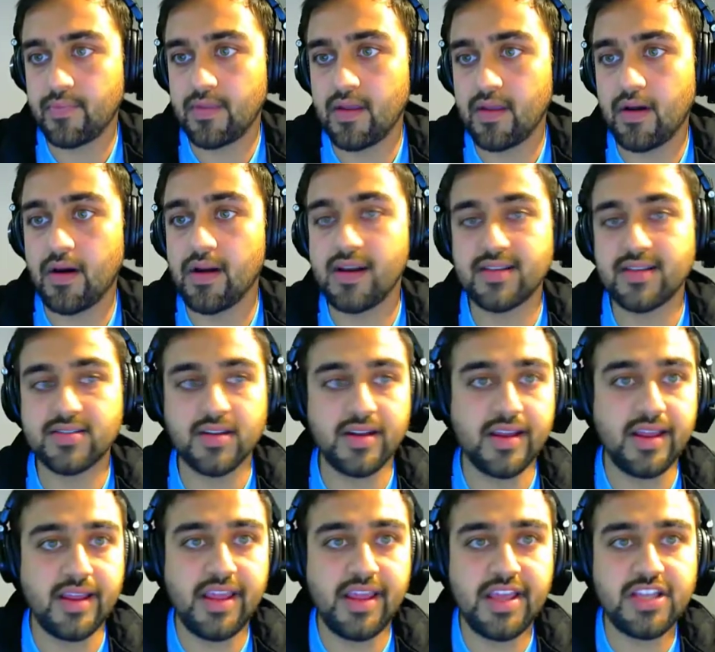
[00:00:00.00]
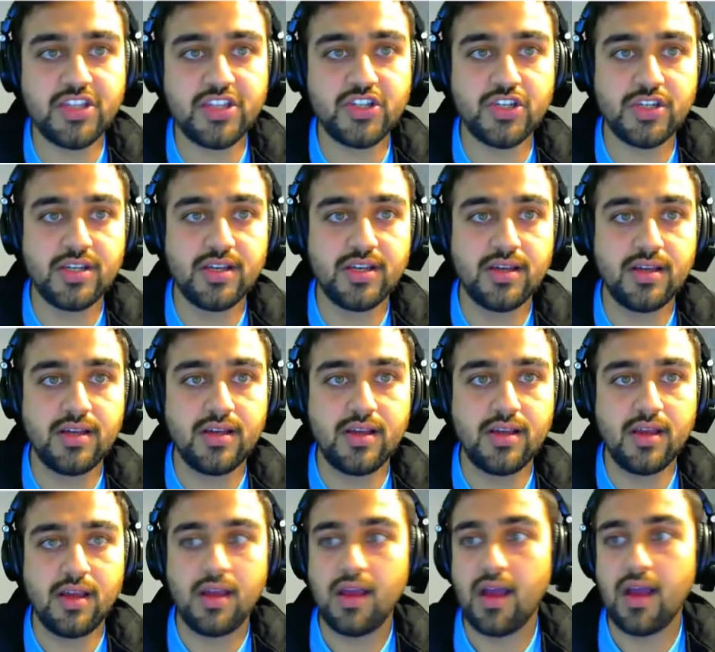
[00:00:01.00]
or sorry, each
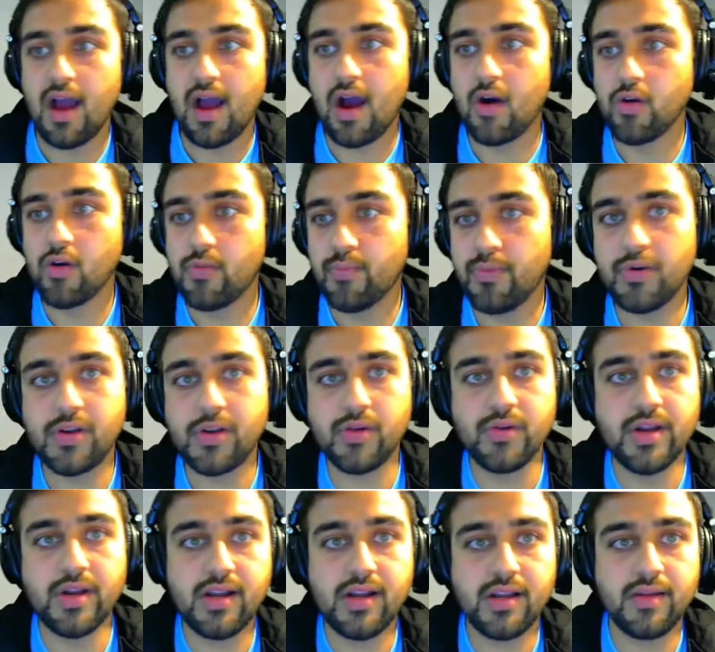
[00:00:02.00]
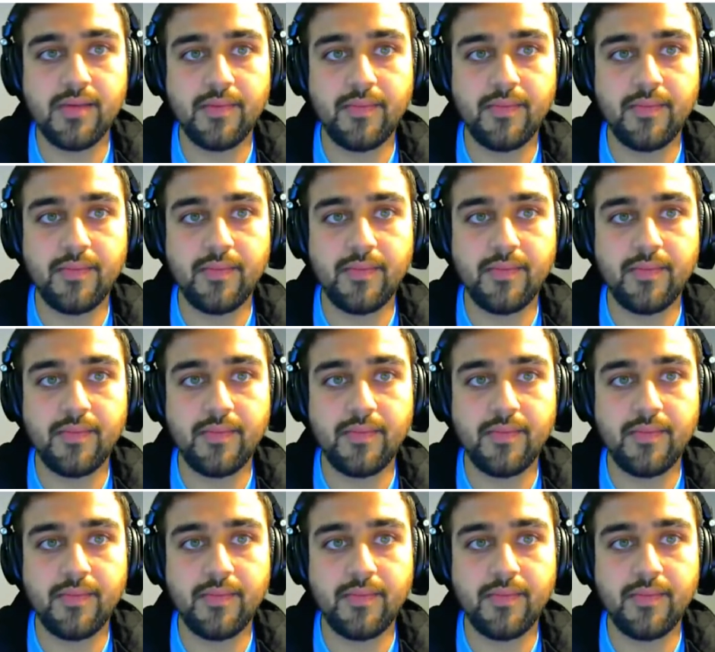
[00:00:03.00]
output unit,